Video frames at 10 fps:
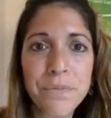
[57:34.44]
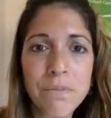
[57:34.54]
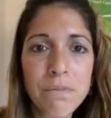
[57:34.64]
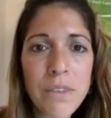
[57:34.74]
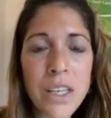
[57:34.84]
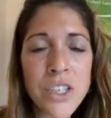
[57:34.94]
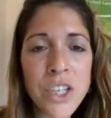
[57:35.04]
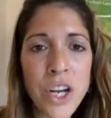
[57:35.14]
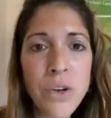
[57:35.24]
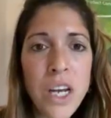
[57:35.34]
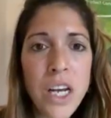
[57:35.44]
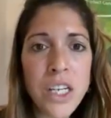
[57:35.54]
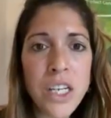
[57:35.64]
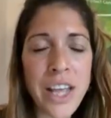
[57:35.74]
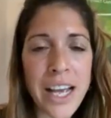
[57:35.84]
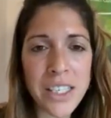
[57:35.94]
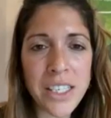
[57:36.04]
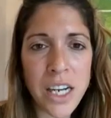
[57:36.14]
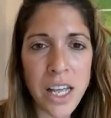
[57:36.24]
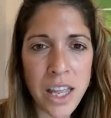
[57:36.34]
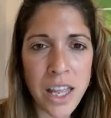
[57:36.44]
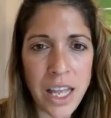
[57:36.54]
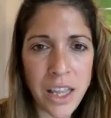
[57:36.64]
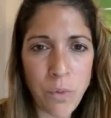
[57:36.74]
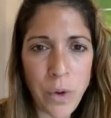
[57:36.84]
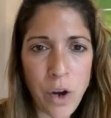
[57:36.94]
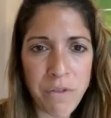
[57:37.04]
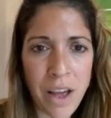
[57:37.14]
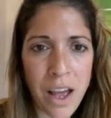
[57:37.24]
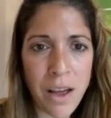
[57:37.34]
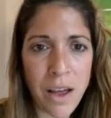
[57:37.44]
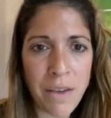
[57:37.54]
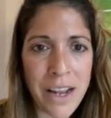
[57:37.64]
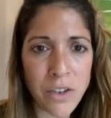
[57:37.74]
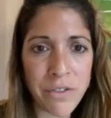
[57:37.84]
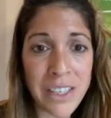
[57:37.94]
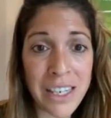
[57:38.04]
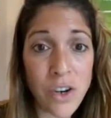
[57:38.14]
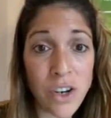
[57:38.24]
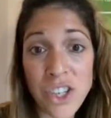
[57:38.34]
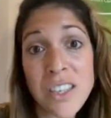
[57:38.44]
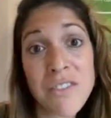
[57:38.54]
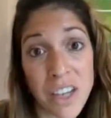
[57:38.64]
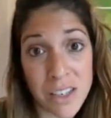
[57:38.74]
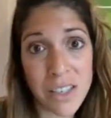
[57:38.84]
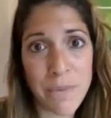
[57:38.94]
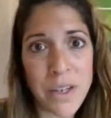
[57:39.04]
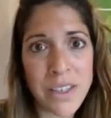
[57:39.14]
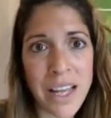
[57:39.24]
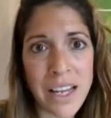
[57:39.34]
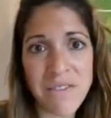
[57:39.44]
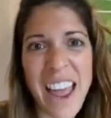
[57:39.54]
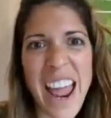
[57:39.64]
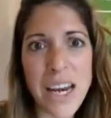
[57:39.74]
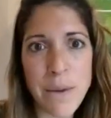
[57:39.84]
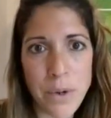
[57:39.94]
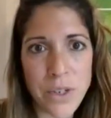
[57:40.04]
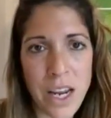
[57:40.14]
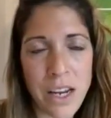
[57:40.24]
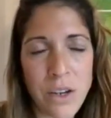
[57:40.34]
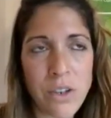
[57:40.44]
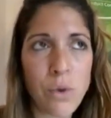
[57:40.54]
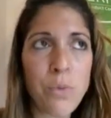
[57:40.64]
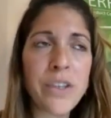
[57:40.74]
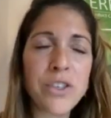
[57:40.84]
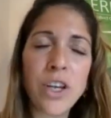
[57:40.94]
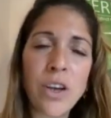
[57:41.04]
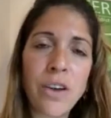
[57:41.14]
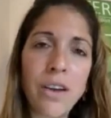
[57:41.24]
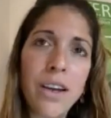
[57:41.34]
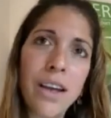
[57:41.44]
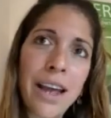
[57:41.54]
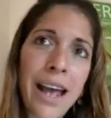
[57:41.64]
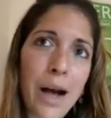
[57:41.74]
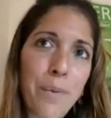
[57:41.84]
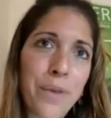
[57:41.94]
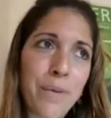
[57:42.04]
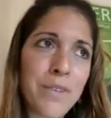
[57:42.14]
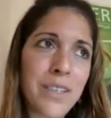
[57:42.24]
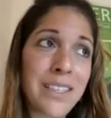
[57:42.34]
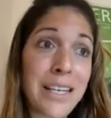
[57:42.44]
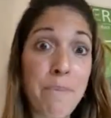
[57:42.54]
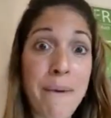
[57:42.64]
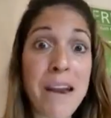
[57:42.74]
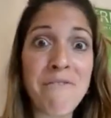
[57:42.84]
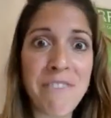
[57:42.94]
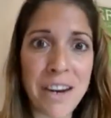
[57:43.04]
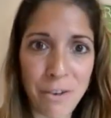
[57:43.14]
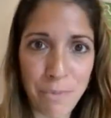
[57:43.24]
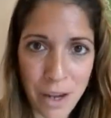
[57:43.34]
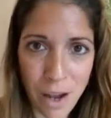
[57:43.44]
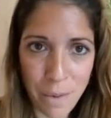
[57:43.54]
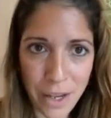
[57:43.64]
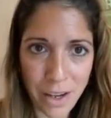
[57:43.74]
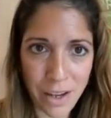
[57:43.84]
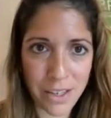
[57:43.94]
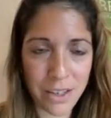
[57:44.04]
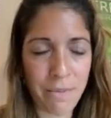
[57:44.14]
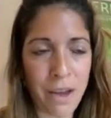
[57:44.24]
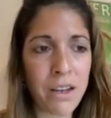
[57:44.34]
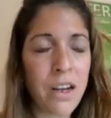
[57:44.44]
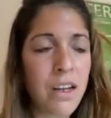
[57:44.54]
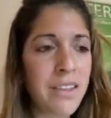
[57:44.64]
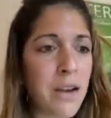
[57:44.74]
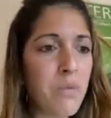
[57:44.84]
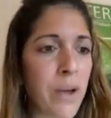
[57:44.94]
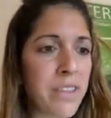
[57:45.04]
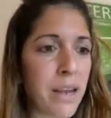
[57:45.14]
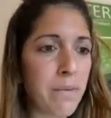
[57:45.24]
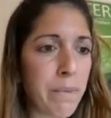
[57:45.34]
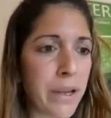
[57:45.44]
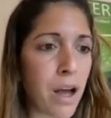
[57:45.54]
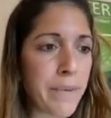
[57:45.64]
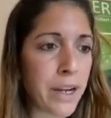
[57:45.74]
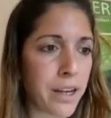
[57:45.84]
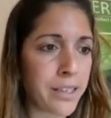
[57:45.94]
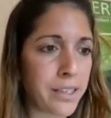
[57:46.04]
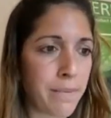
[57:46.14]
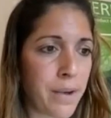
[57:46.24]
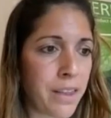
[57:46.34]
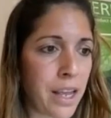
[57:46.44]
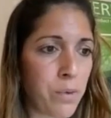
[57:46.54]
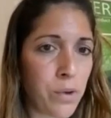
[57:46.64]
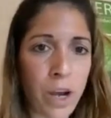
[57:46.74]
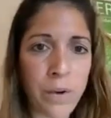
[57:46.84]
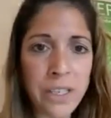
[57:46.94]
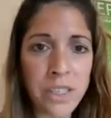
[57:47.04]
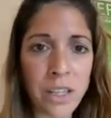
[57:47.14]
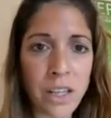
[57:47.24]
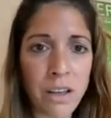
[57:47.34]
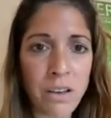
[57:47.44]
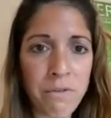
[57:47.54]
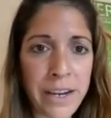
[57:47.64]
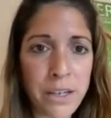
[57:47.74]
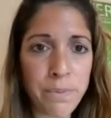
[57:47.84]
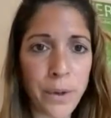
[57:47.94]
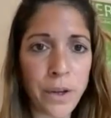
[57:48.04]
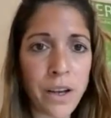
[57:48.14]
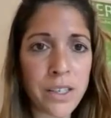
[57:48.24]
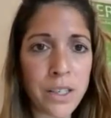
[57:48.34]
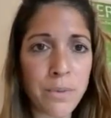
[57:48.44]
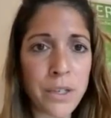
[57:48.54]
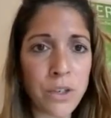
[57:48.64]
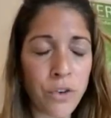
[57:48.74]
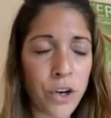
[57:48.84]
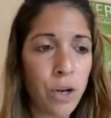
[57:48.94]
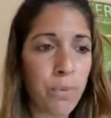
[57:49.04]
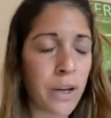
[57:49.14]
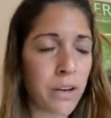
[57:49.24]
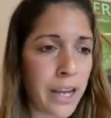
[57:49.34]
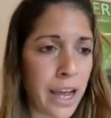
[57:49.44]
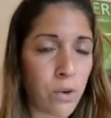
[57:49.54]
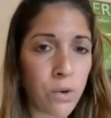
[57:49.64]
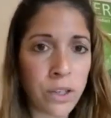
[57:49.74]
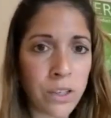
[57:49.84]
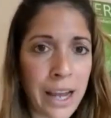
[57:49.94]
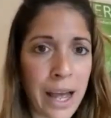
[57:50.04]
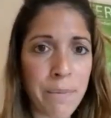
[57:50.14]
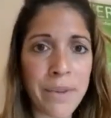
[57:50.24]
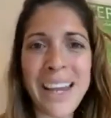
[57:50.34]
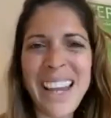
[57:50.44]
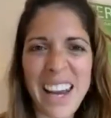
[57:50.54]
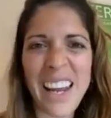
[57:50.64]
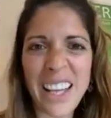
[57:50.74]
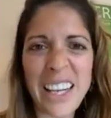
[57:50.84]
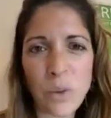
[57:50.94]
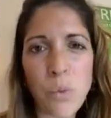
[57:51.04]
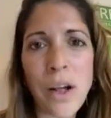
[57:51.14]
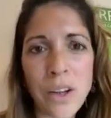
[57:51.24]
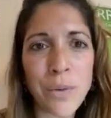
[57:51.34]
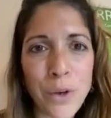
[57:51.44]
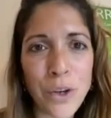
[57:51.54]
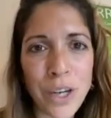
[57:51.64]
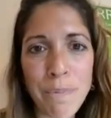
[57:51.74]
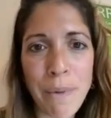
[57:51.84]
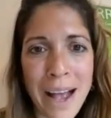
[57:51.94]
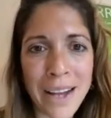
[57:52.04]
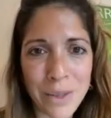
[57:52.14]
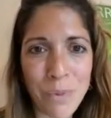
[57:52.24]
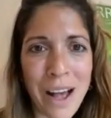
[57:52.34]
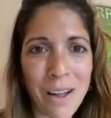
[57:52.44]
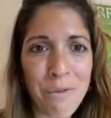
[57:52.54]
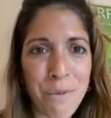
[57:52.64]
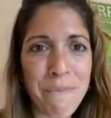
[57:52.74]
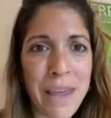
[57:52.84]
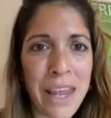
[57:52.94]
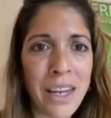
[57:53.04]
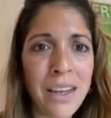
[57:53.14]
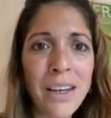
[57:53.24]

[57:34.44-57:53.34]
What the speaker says: So that's another thing that we offer, and that's obviously not just for customers, that's for anybody. It's almost to help them to see the benefit of becoming a customer. Then when they become a customer, they will go into the Facebook customers group, they'll get Oil Camp, and they get like a little welcome goodie bag as well from me,